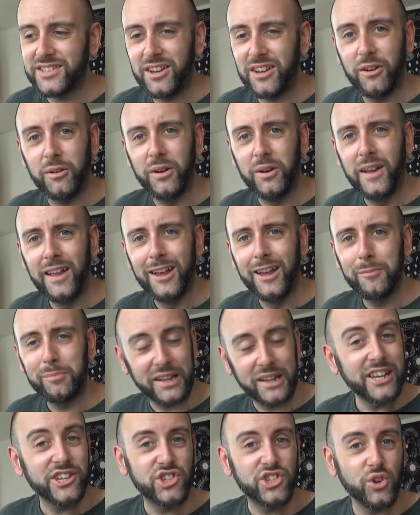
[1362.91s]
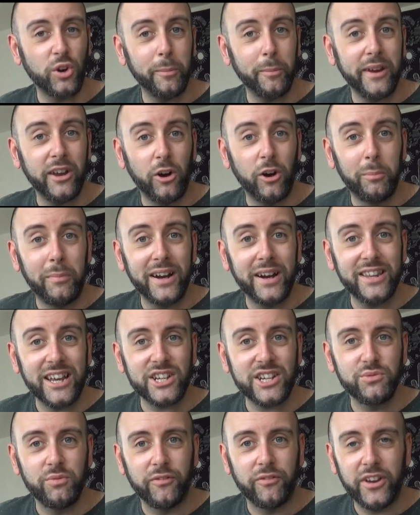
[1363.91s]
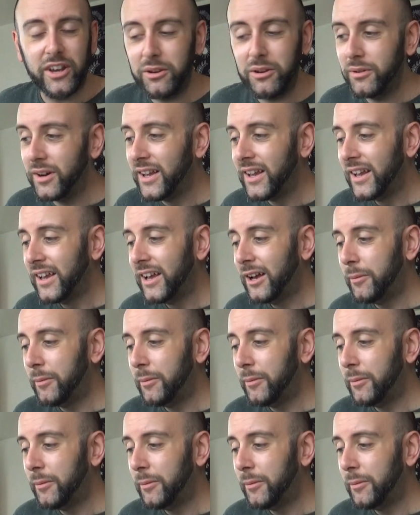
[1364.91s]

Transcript: So please join me on my next review.